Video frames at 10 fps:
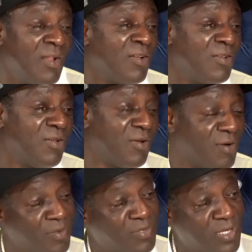You know what
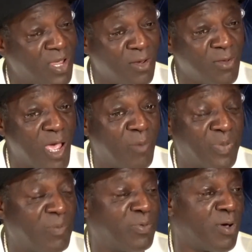I'm saying? You know how
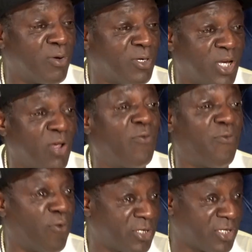people go to jail
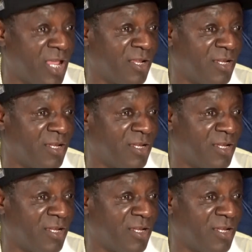for stealing?